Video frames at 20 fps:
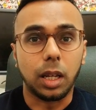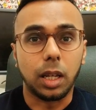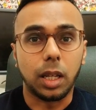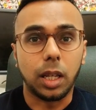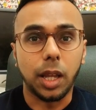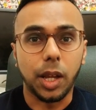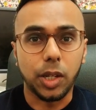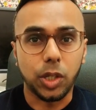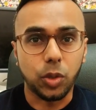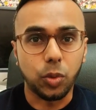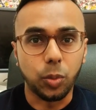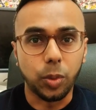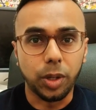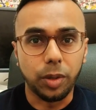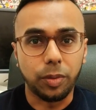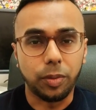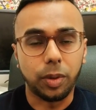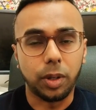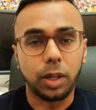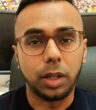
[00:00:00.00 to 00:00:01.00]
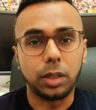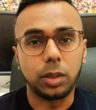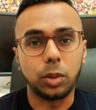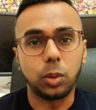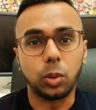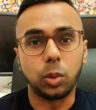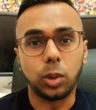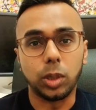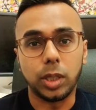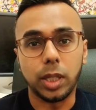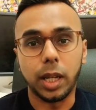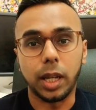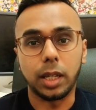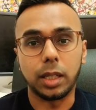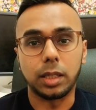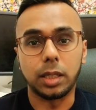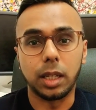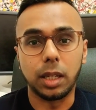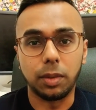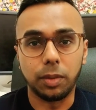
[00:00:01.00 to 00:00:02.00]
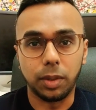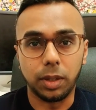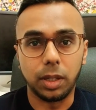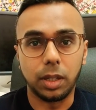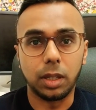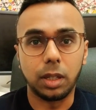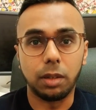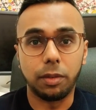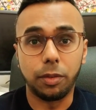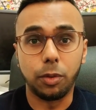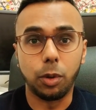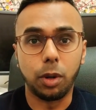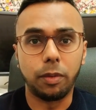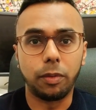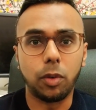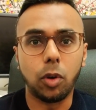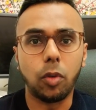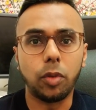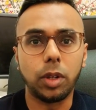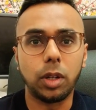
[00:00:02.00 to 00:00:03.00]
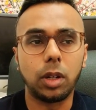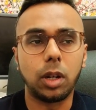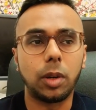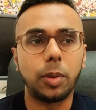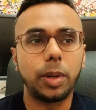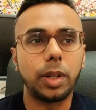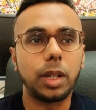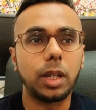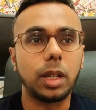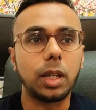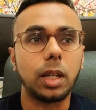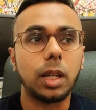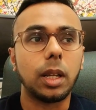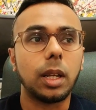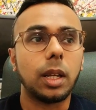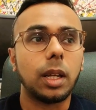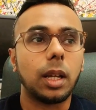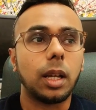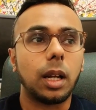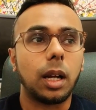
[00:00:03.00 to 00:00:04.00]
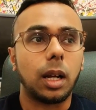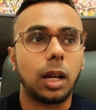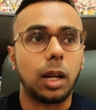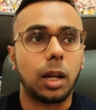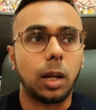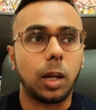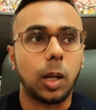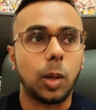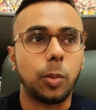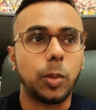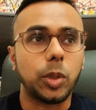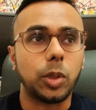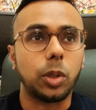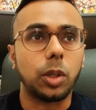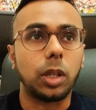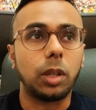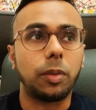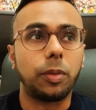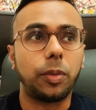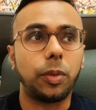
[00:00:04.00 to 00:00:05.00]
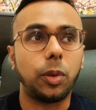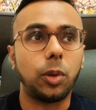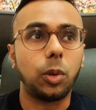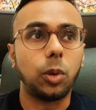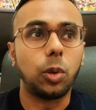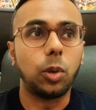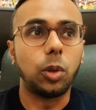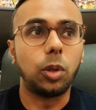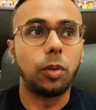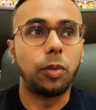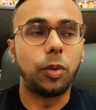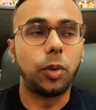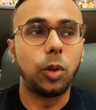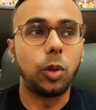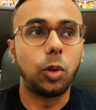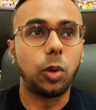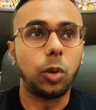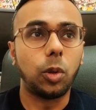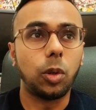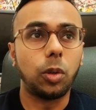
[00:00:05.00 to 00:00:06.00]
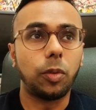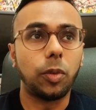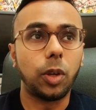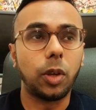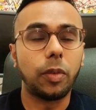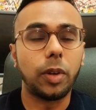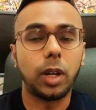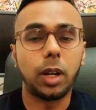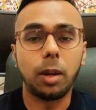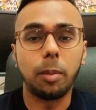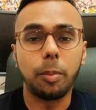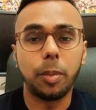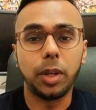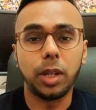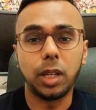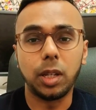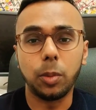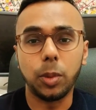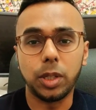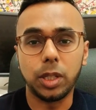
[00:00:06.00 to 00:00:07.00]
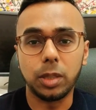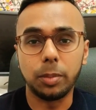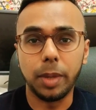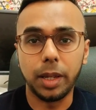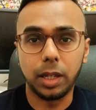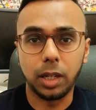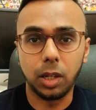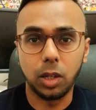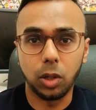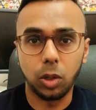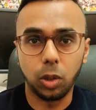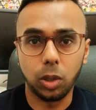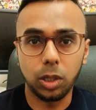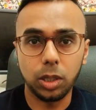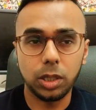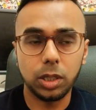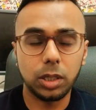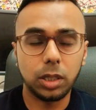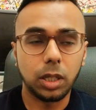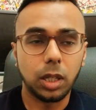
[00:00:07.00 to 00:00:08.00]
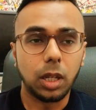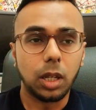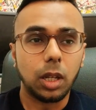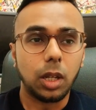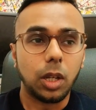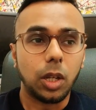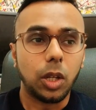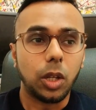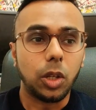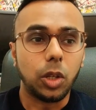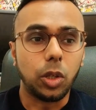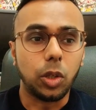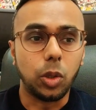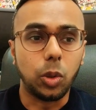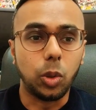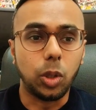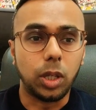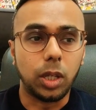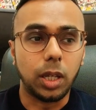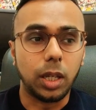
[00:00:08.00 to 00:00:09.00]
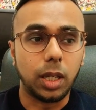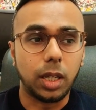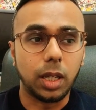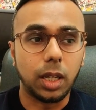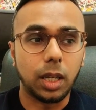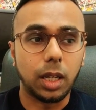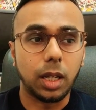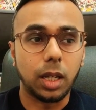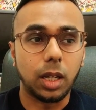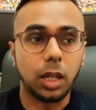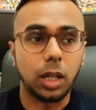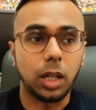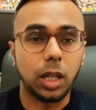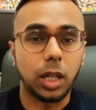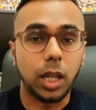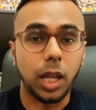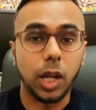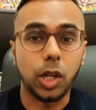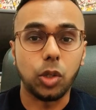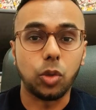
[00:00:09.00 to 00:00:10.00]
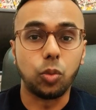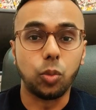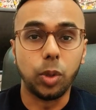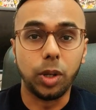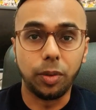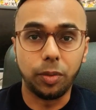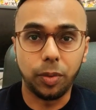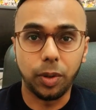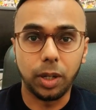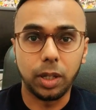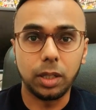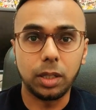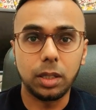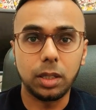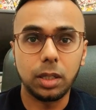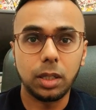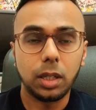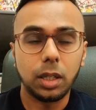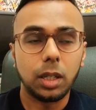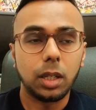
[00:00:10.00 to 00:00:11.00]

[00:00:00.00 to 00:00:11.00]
cash refund or tax saving if you're involved in R&D. So if you have a company which is making a loss, you can get a cash refund